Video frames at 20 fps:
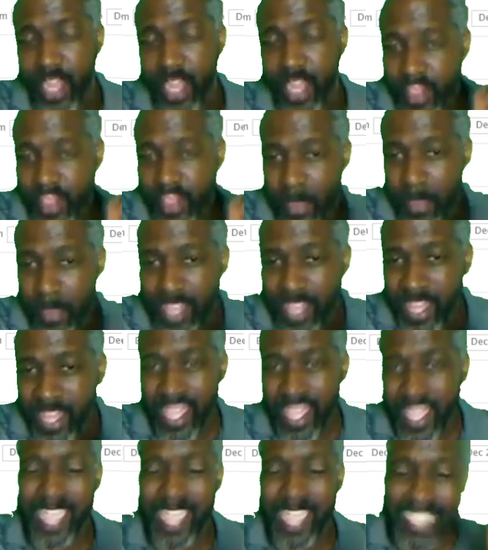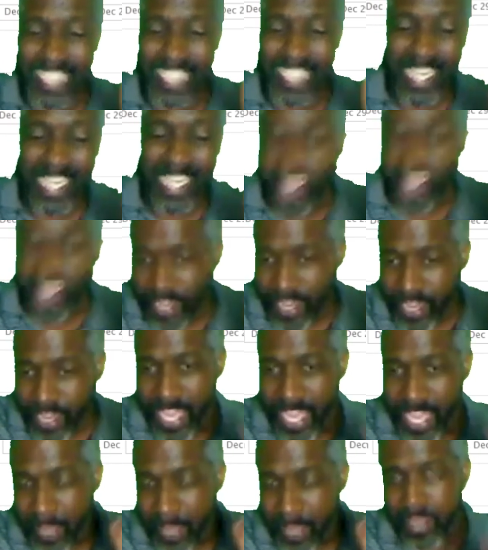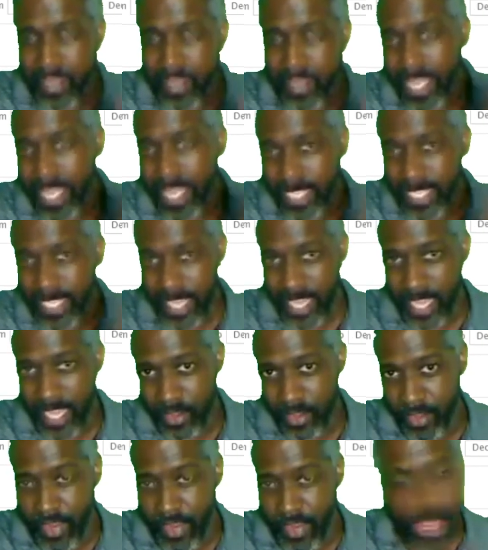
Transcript: The big thing is getting your game plan together.